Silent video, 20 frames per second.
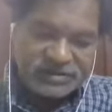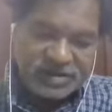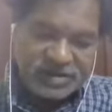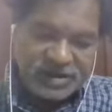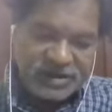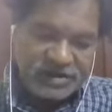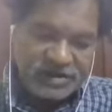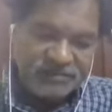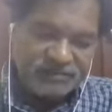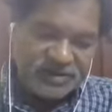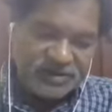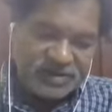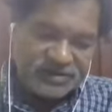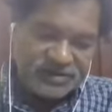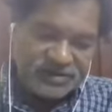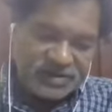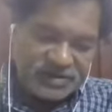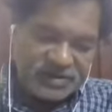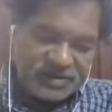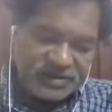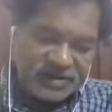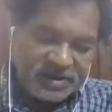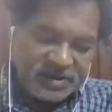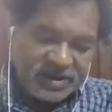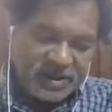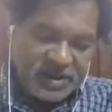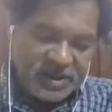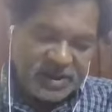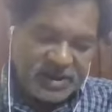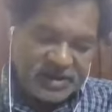30%,
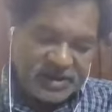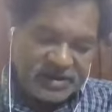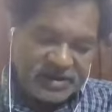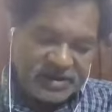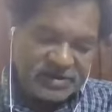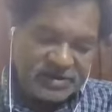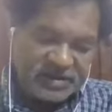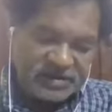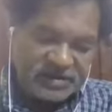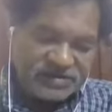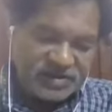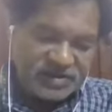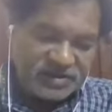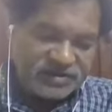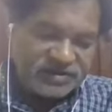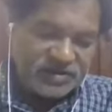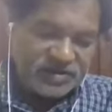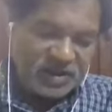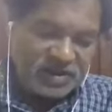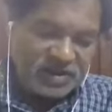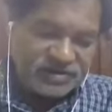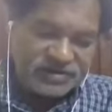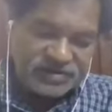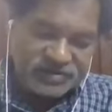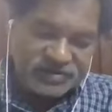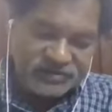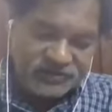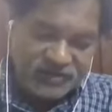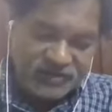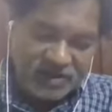and the surcharge
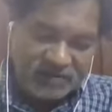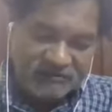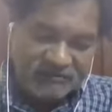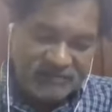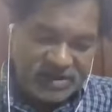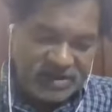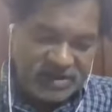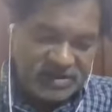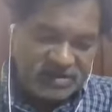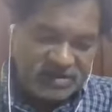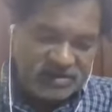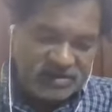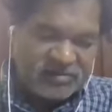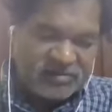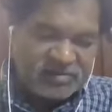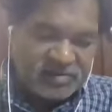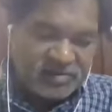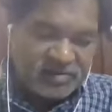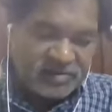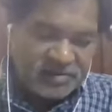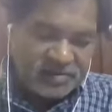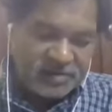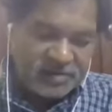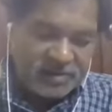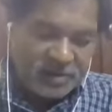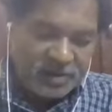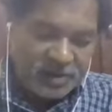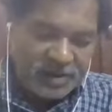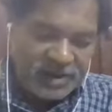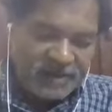will be,
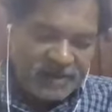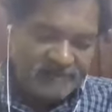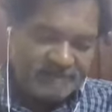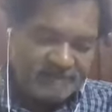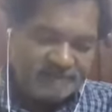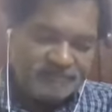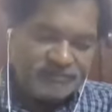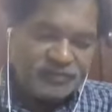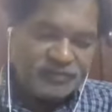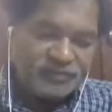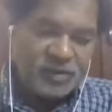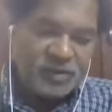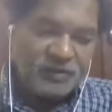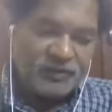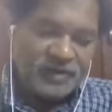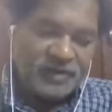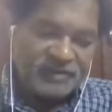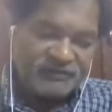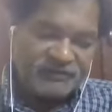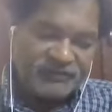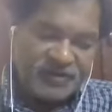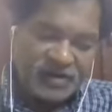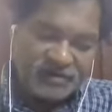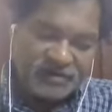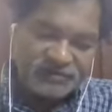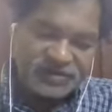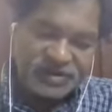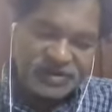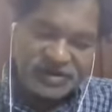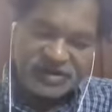okay, for
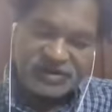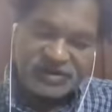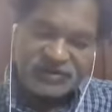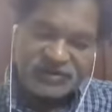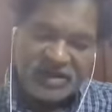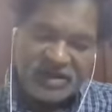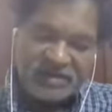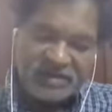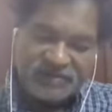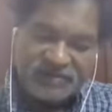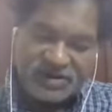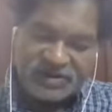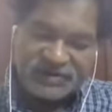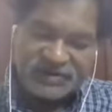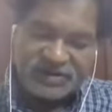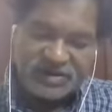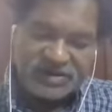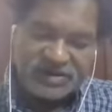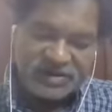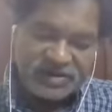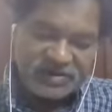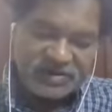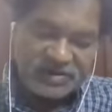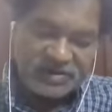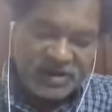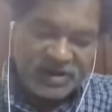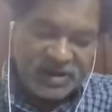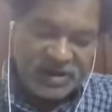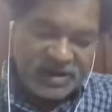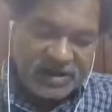firms it is 12%,
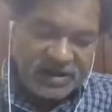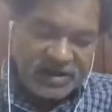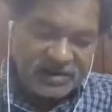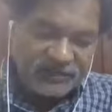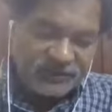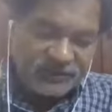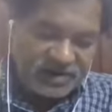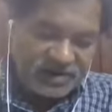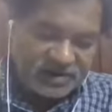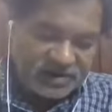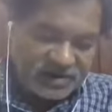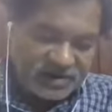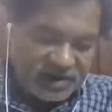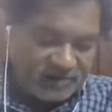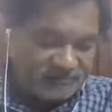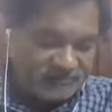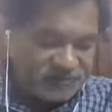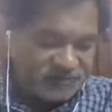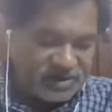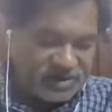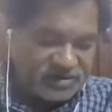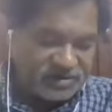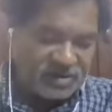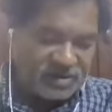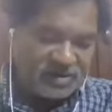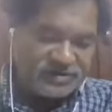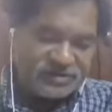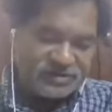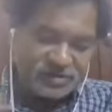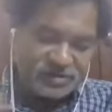and for companies
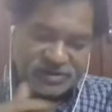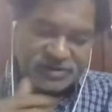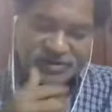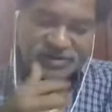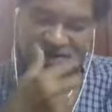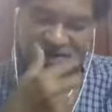also the